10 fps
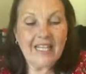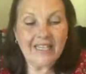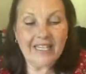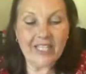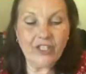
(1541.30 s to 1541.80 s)

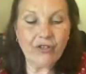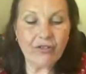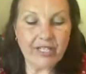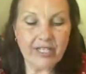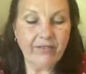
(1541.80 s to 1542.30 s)
Let
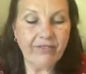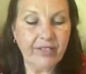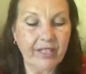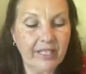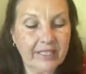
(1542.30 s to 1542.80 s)
yourself
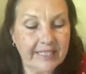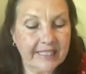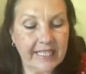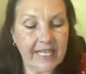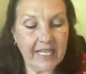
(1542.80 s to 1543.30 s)

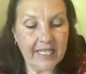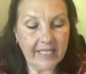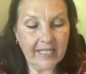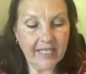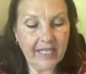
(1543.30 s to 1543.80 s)
sink
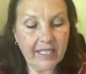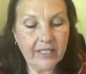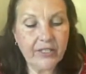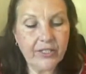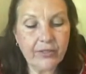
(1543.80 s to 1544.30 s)

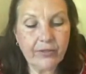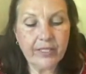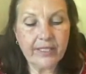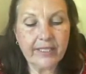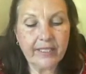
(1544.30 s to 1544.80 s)
into
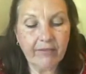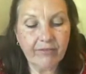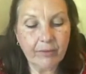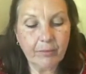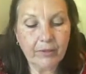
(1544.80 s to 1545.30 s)
this
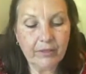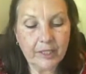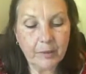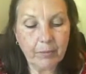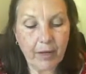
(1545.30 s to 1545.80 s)
comfortable
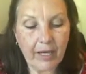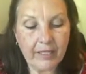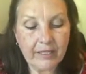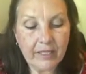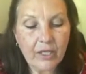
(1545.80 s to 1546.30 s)

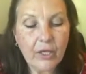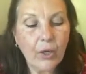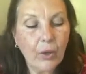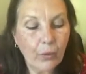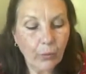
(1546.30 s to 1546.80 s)
spot,
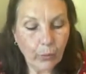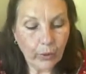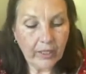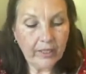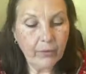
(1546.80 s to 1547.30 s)

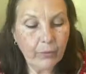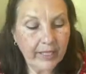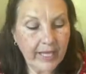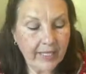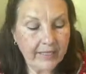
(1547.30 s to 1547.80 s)
really
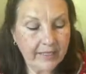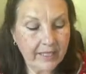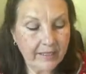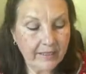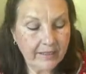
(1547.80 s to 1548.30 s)

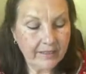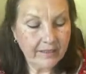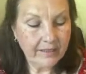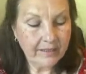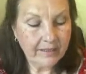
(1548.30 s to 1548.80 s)
relaxing.
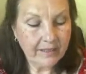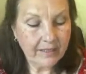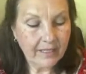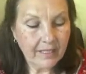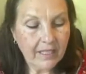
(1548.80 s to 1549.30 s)

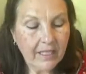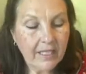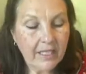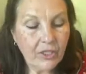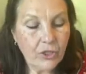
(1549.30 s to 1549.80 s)

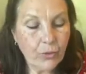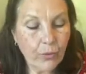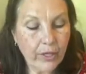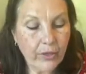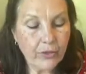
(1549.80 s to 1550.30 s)

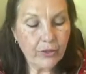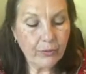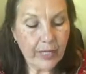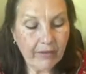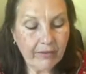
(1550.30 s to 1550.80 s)
Enjoy your
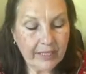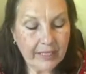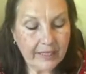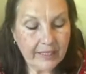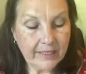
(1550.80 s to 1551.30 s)

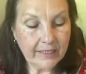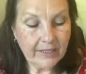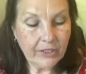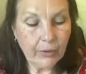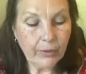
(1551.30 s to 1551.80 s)
surroundings.
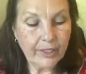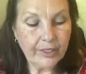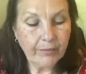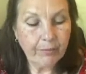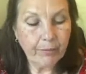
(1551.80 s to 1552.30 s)
Notice
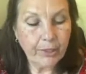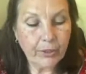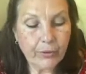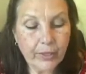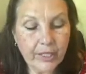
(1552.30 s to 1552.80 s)
the
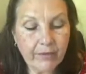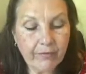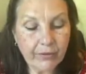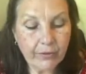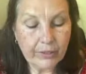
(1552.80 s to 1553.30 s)
beauty
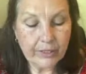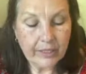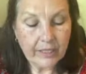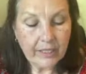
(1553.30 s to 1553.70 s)
of yours,